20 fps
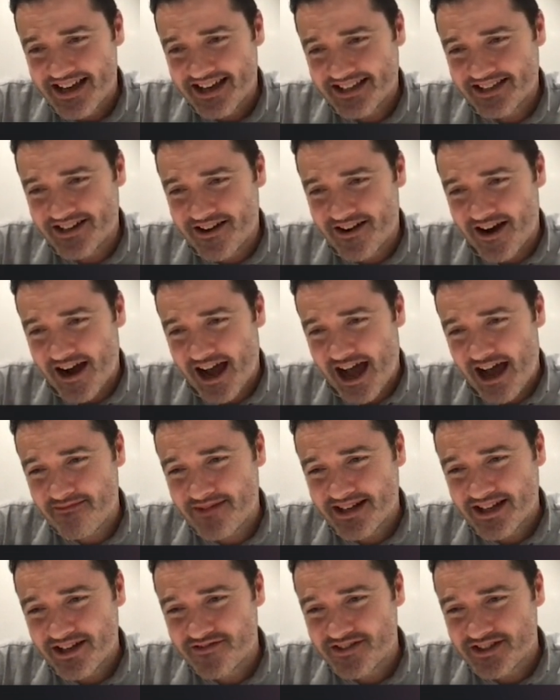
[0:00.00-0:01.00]
you know, how
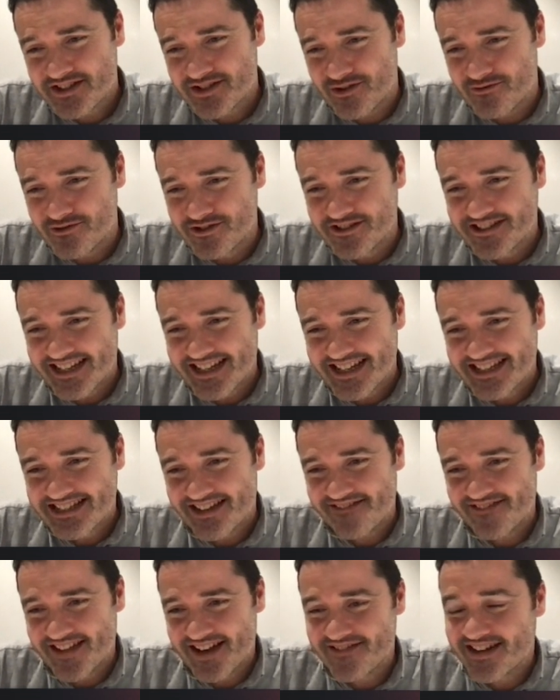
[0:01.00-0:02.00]
many other sort of routines
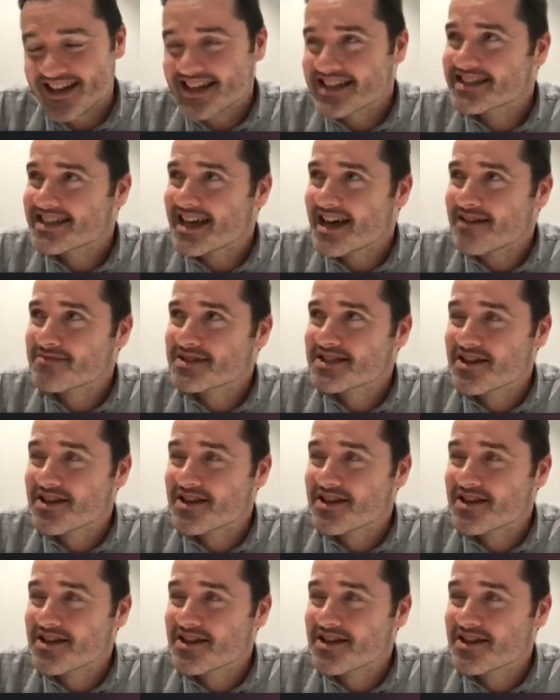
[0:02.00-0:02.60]
have that many steps?